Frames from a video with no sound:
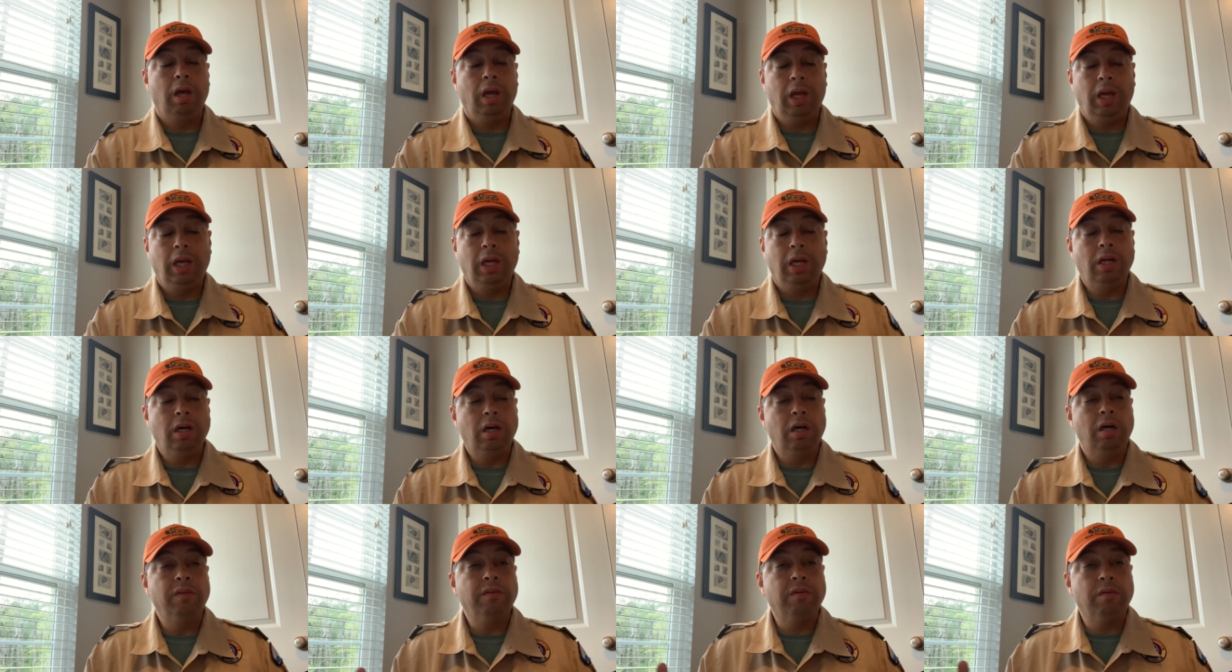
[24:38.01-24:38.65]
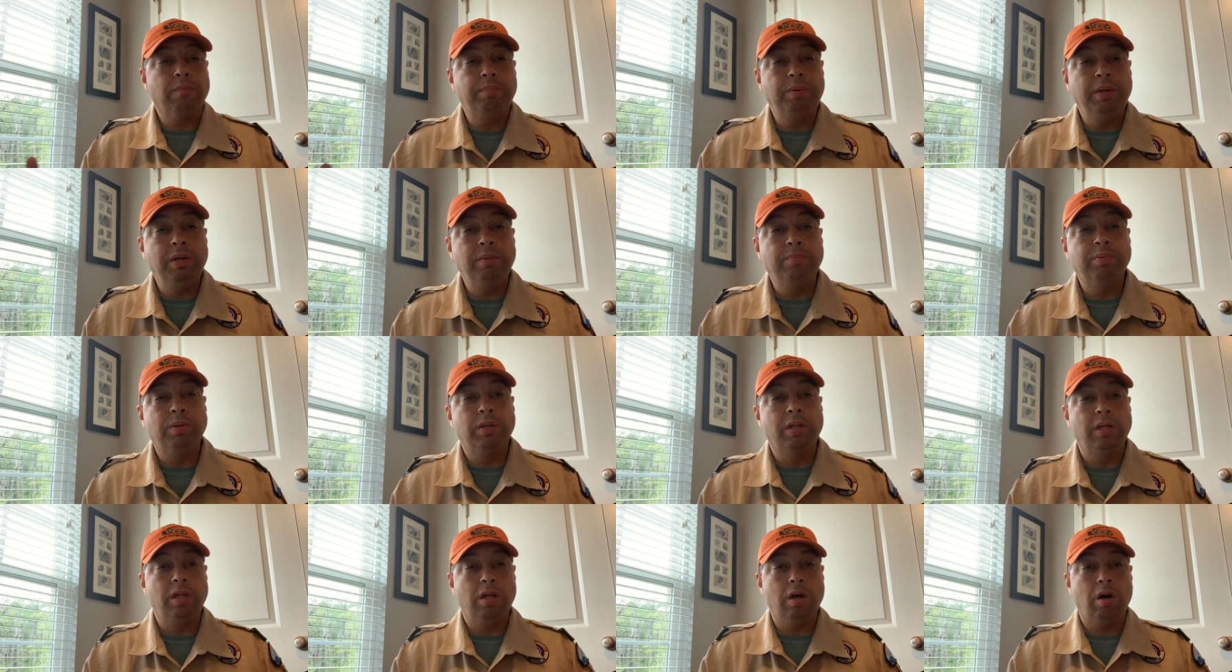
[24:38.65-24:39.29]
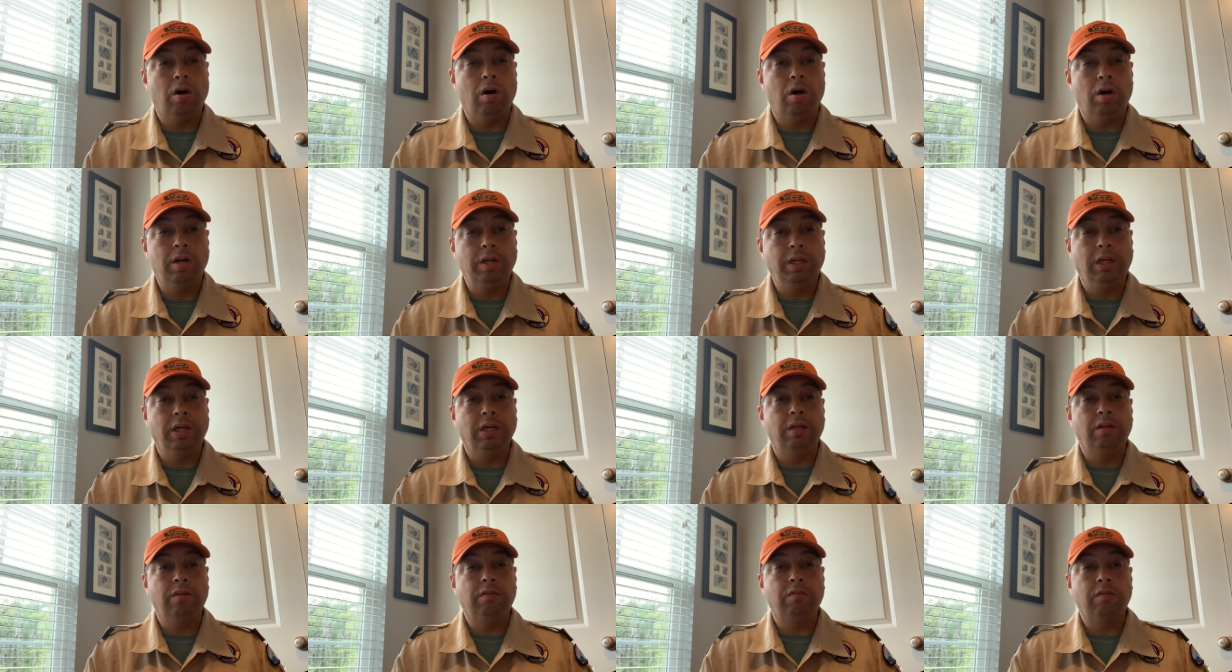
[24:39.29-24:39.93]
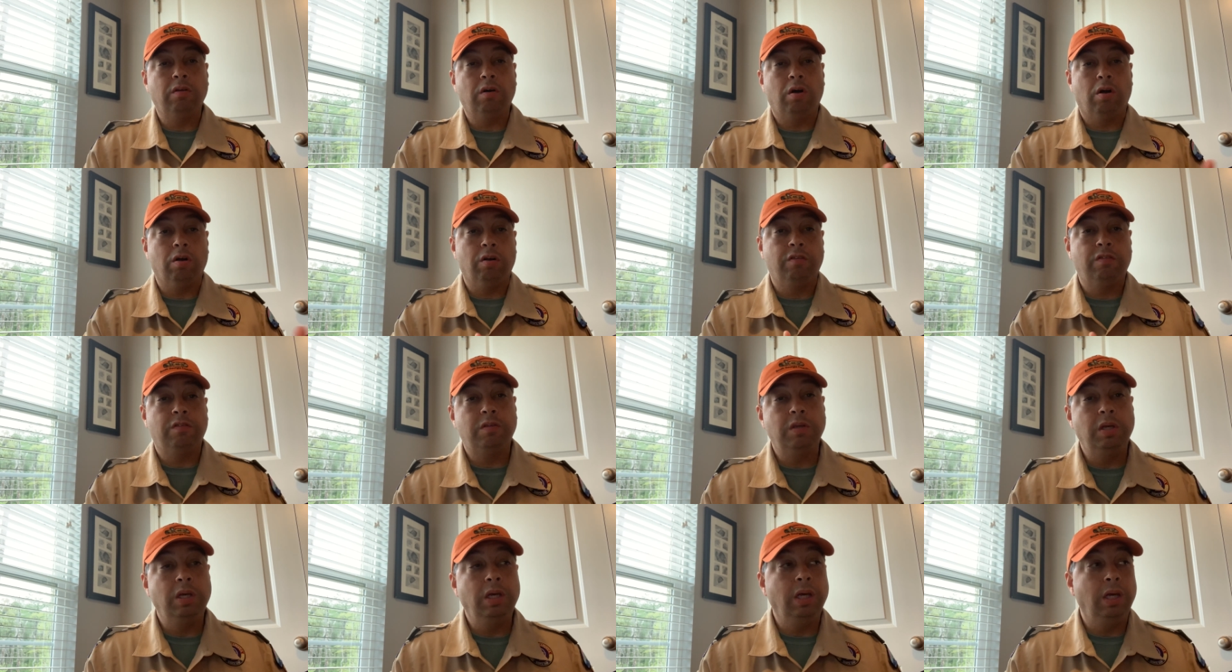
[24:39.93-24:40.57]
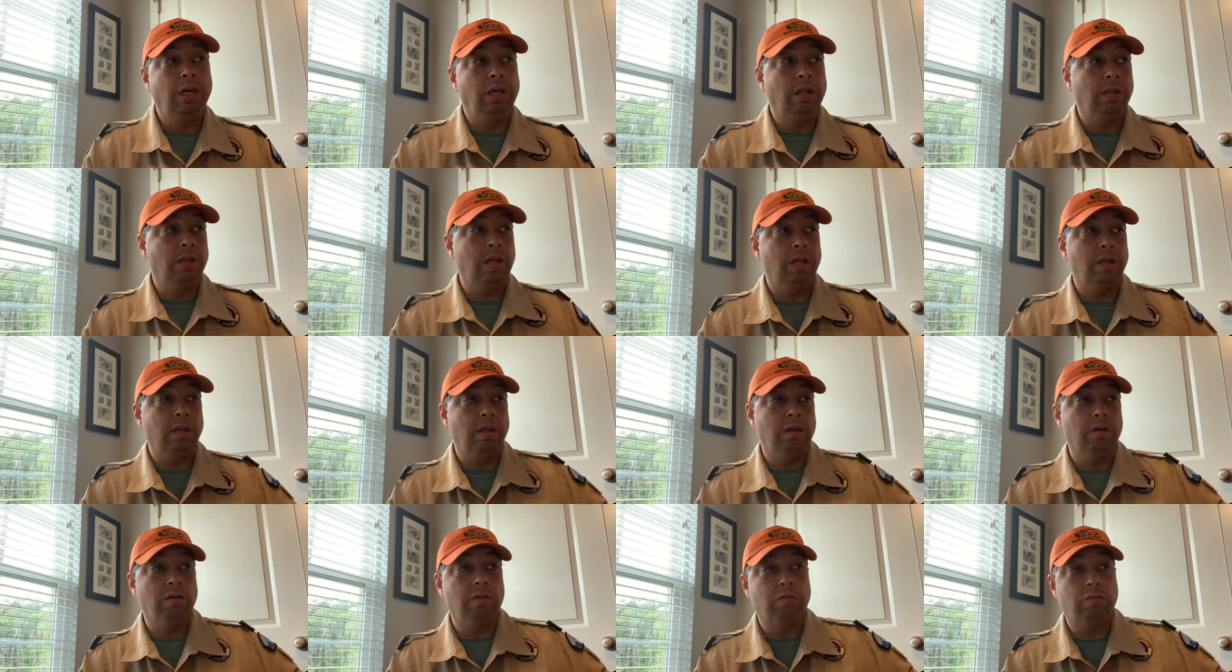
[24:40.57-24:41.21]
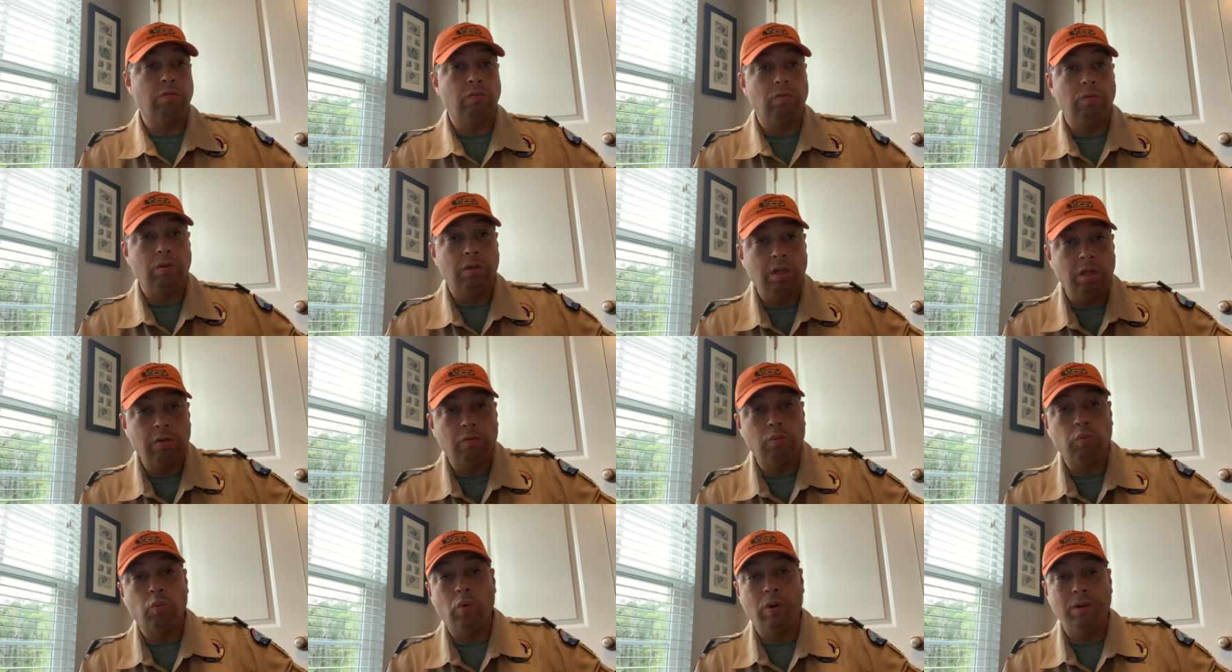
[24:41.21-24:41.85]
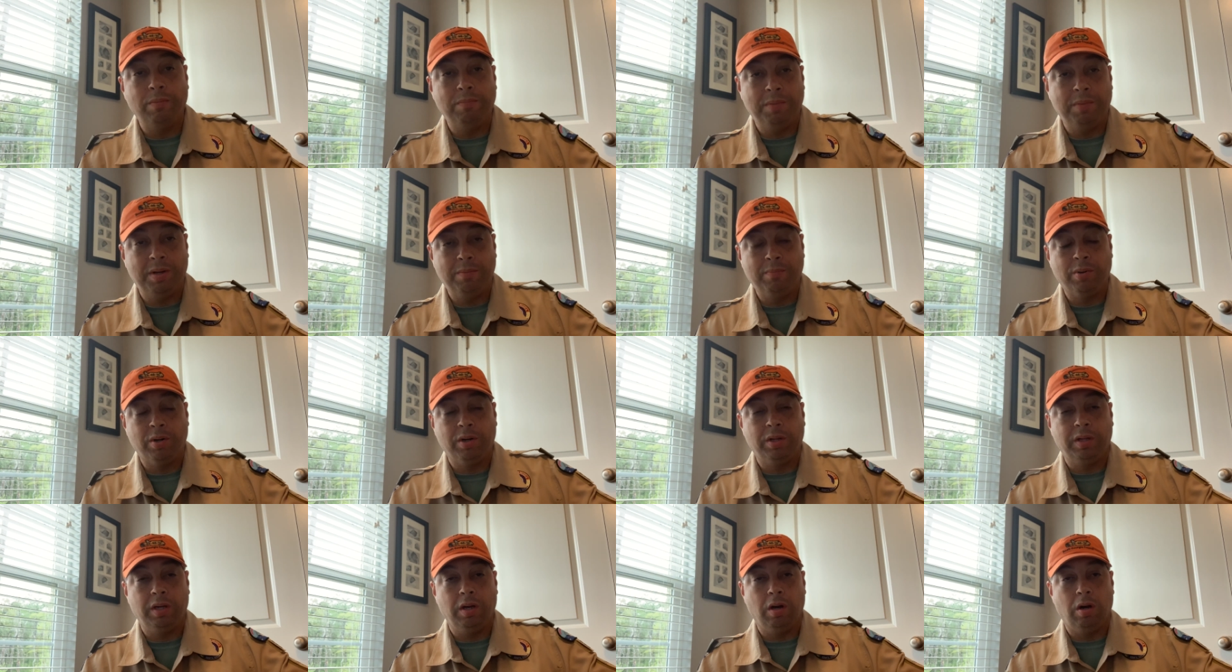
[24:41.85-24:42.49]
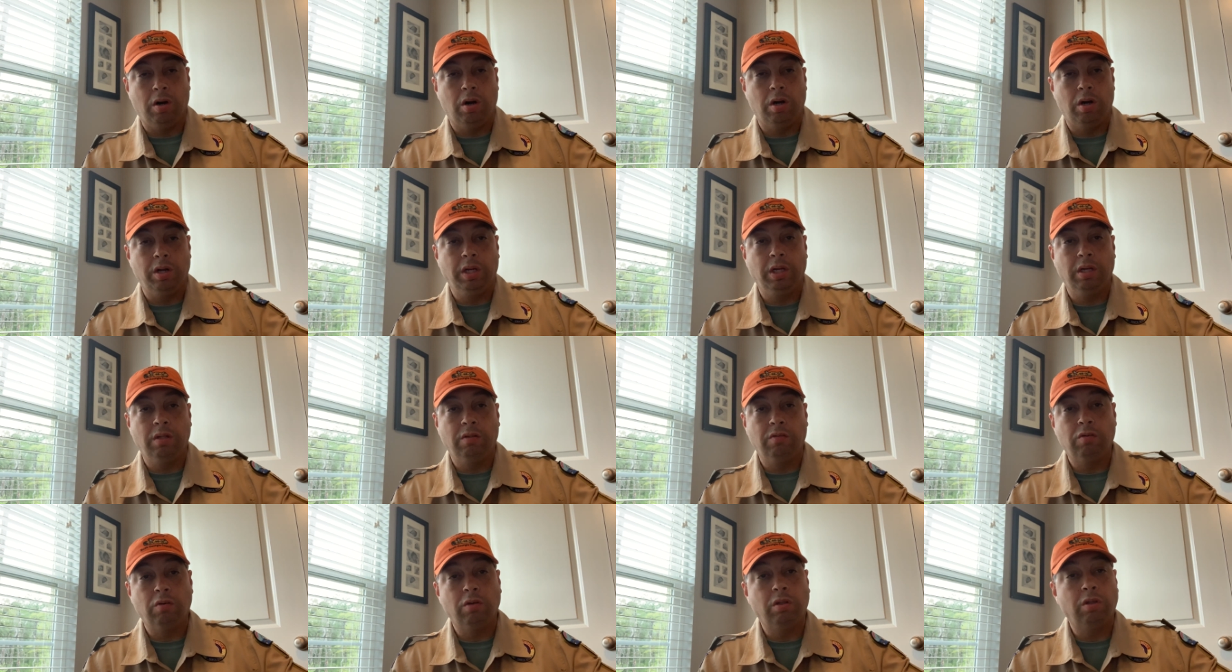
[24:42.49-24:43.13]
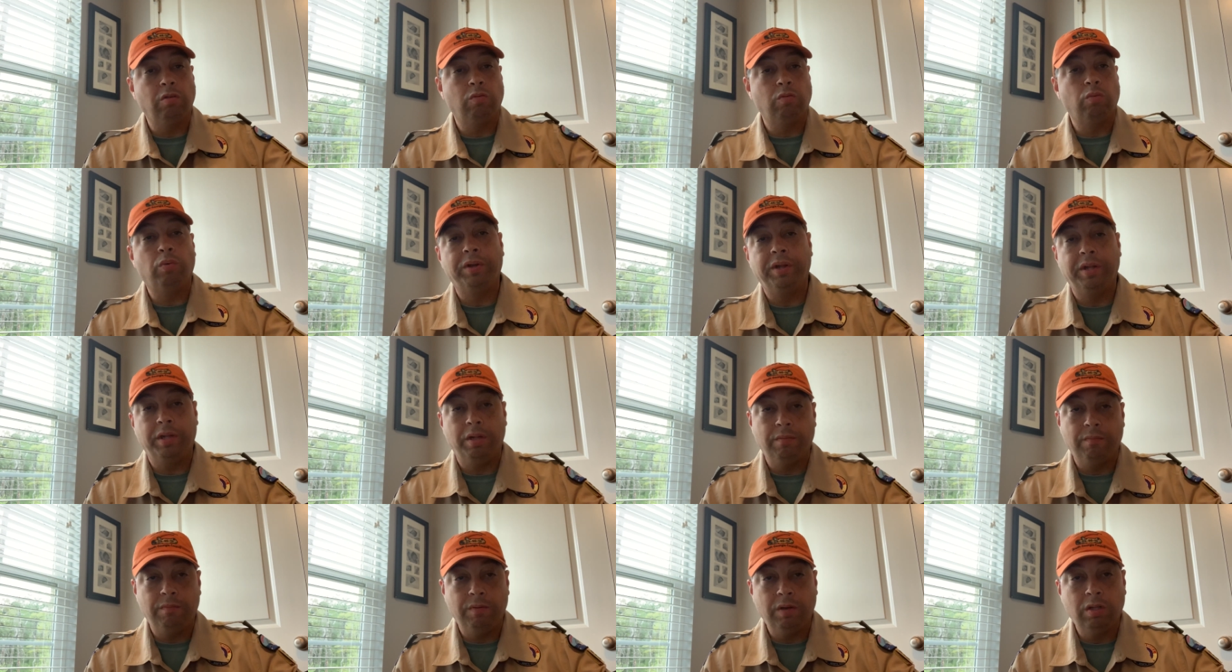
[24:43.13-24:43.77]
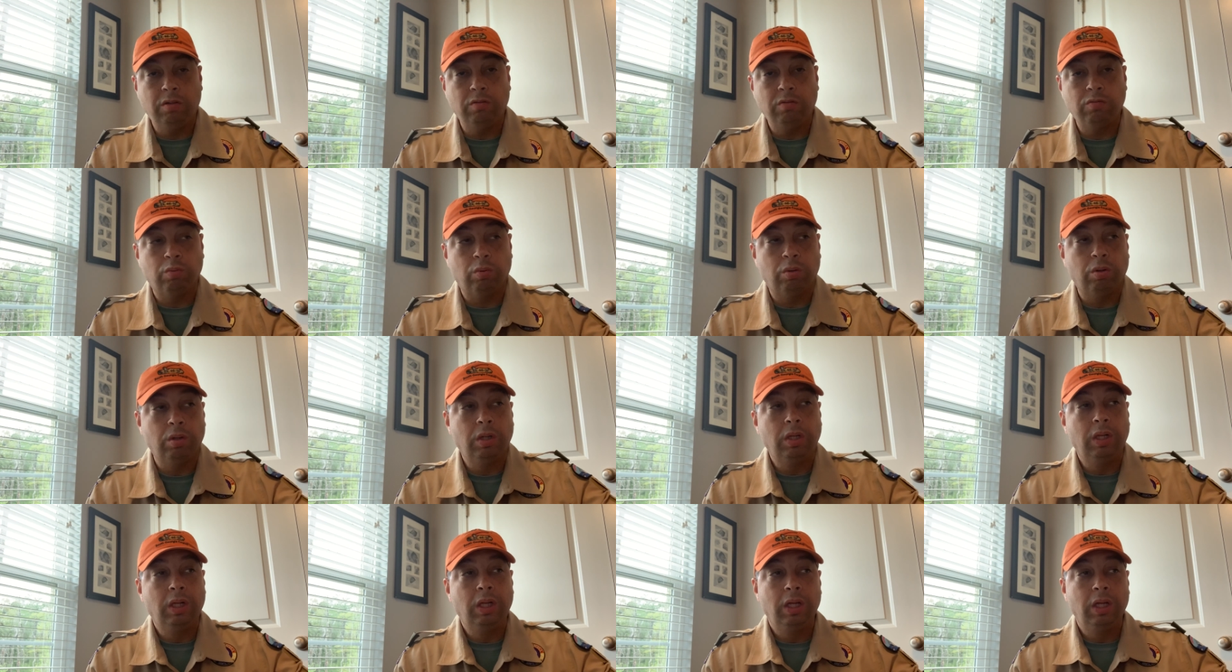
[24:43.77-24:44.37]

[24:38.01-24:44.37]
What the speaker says: and other people in the audience are seeing that there's this one member of the audience or this one individual,